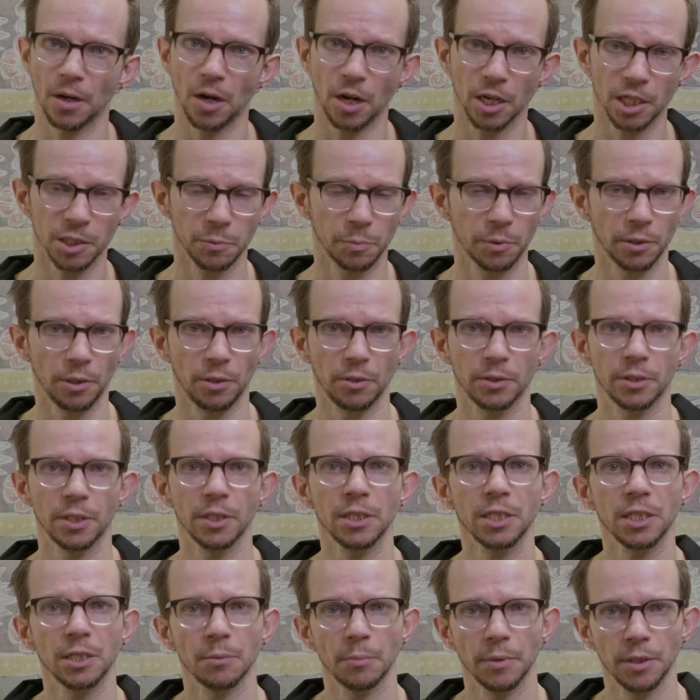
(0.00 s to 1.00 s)
hospital
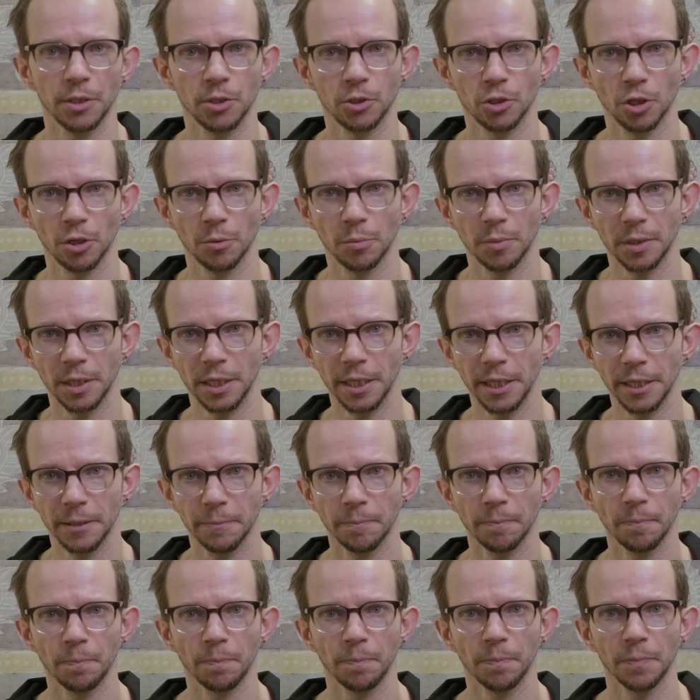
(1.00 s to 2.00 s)
system in Germany.
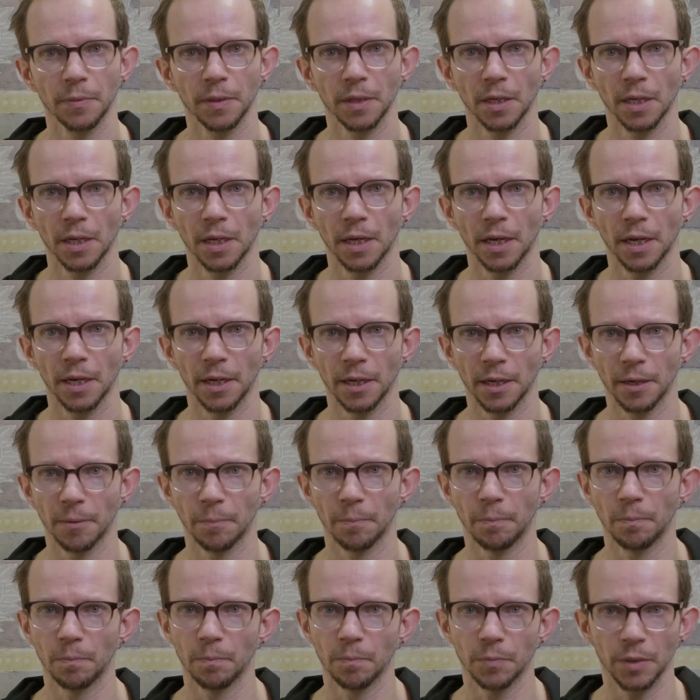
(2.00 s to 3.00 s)

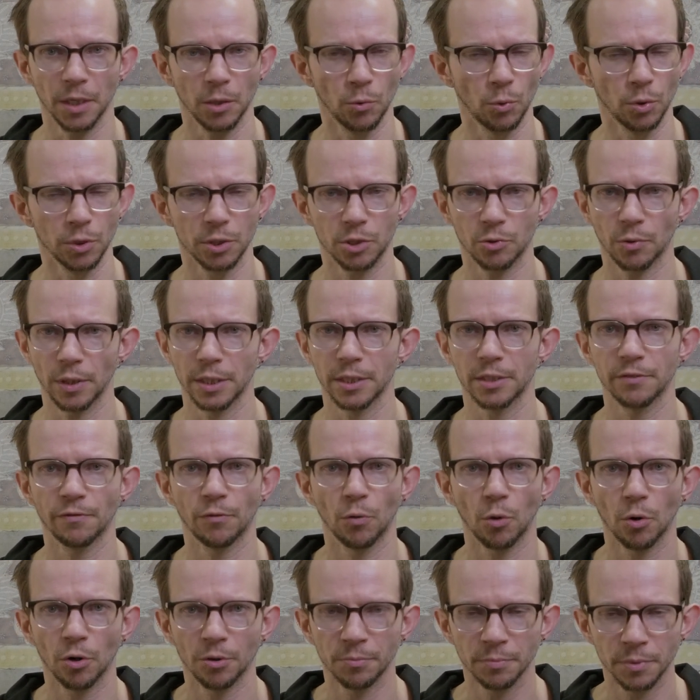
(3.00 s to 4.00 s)
It was
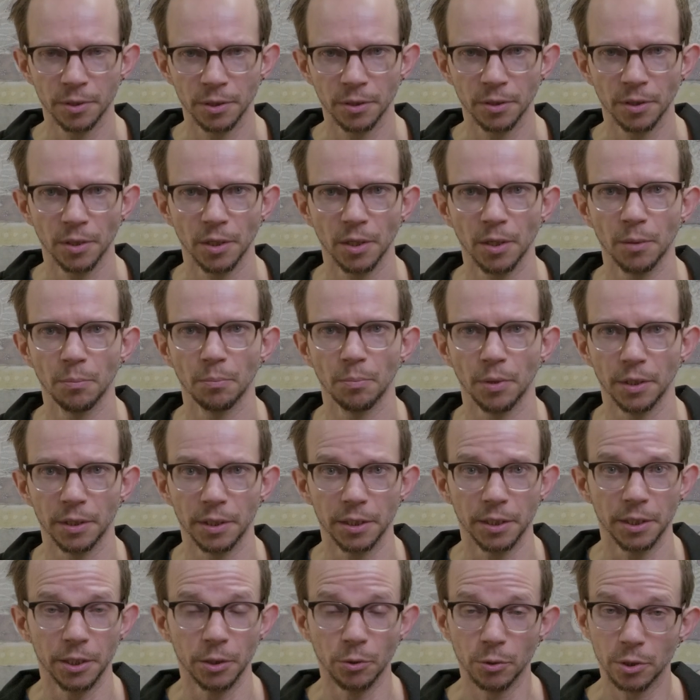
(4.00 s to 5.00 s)
transformed, but
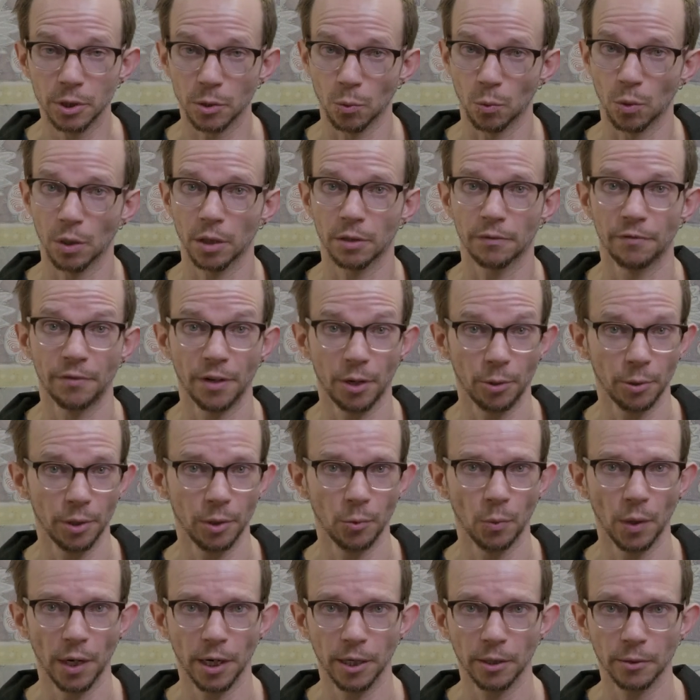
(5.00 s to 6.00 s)
it used to work very
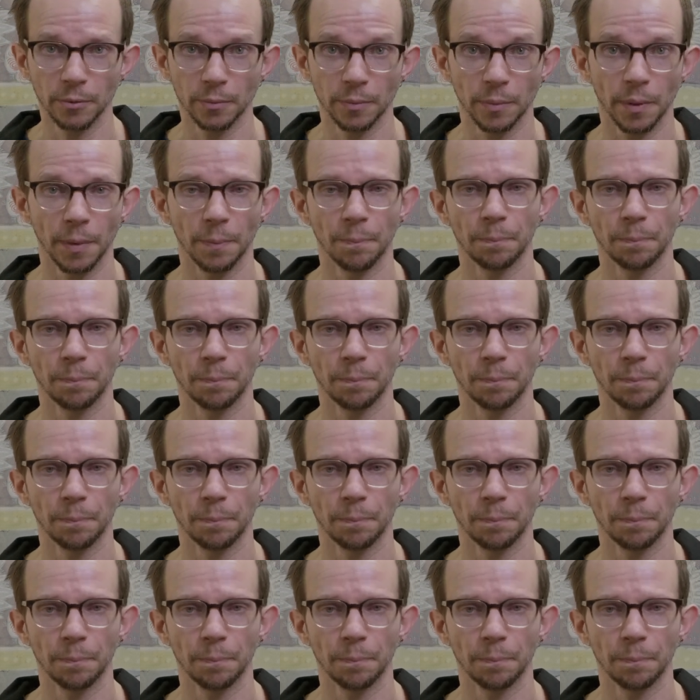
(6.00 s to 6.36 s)
well.